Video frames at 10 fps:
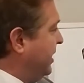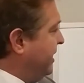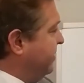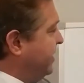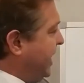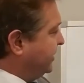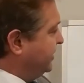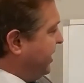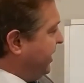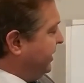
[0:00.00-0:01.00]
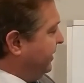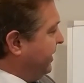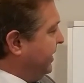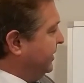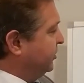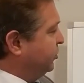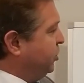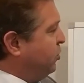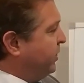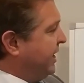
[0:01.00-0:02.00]
Next thing is
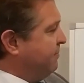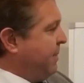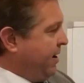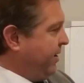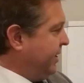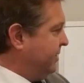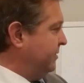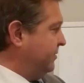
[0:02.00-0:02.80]
to get married.